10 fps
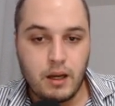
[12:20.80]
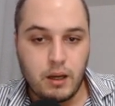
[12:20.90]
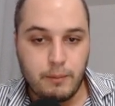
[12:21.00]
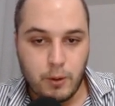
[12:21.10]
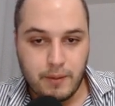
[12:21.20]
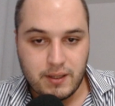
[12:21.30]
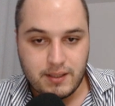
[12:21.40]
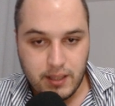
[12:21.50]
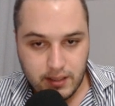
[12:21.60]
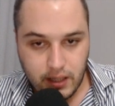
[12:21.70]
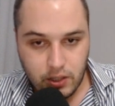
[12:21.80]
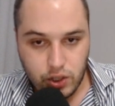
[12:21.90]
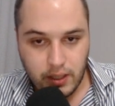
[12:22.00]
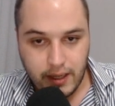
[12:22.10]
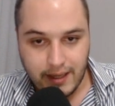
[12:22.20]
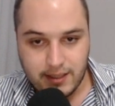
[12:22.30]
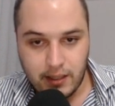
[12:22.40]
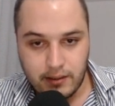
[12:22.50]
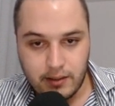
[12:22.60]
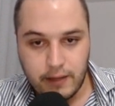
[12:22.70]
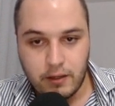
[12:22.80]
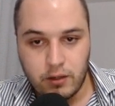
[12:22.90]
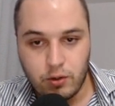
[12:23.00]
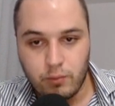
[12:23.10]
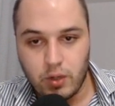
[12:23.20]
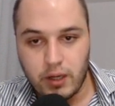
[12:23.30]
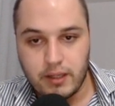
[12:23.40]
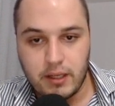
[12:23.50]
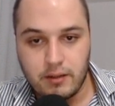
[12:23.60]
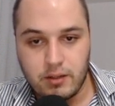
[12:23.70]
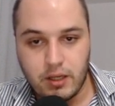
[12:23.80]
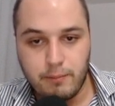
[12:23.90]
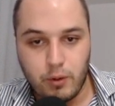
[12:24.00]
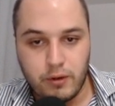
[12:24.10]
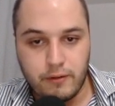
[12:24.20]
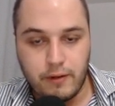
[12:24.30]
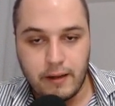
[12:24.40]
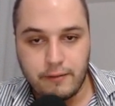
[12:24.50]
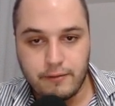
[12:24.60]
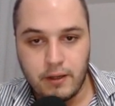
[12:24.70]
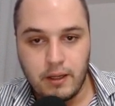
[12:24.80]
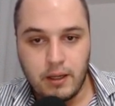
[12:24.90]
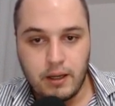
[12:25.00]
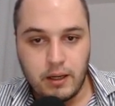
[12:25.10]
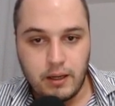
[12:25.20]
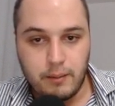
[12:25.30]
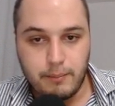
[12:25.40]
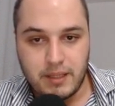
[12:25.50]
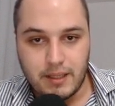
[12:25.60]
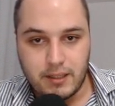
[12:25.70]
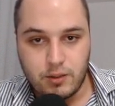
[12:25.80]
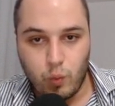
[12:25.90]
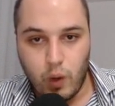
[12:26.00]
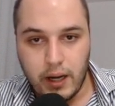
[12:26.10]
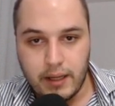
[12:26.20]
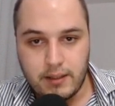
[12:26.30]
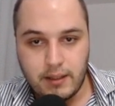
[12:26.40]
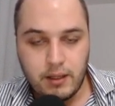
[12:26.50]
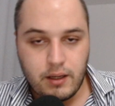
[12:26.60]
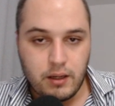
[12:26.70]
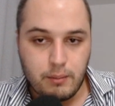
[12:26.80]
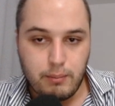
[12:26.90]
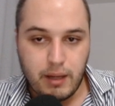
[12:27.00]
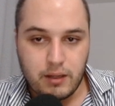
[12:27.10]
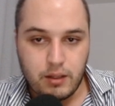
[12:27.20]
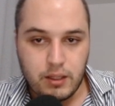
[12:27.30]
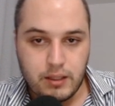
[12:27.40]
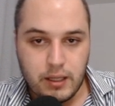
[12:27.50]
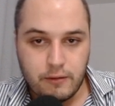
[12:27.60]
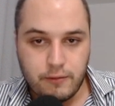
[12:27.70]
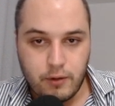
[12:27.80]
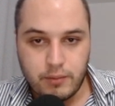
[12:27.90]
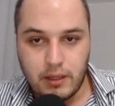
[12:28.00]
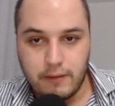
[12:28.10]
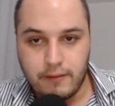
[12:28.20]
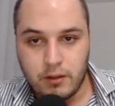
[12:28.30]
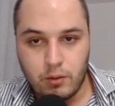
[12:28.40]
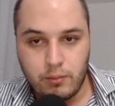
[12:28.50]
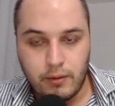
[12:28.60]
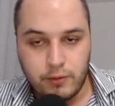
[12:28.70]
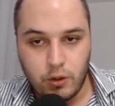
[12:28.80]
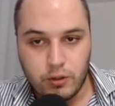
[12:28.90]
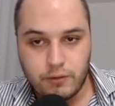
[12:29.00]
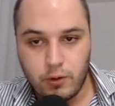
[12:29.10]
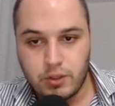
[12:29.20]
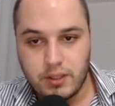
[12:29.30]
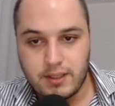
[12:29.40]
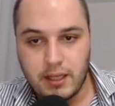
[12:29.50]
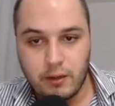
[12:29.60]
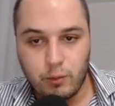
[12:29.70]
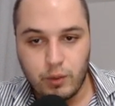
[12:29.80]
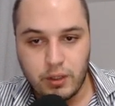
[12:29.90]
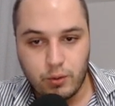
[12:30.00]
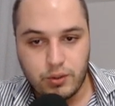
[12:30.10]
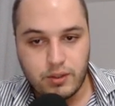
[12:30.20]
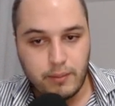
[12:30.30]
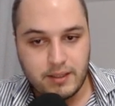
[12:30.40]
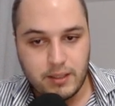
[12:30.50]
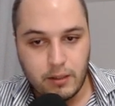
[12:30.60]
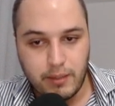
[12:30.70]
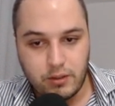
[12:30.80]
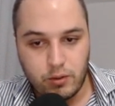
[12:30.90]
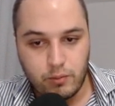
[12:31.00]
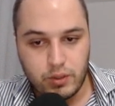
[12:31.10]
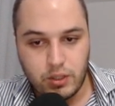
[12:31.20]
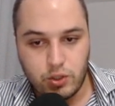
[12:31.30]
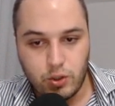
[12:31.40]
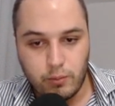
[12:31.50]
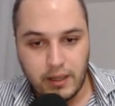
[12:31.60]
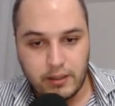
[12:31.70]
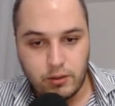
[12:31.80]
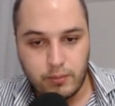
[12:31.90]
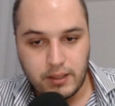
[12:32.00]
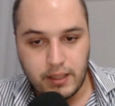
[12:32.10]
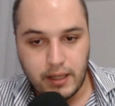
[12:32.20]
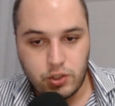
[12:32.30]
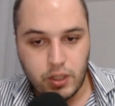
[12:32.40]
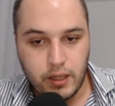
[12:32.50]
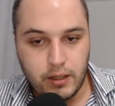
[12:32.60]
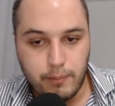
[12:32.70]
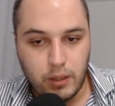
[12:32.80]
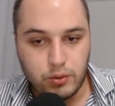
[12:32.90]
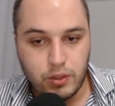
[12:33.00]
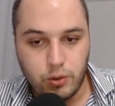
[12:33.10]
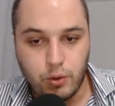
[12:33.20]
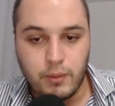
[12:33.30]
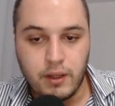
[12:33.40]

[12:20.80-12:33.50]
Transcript: Proper size kitchen, excellent living room right here, 3.5 meters wide. Balcony there from the living room, of course, floor to ceiling windows, master bedroom with its own bathroom attached, and a powder room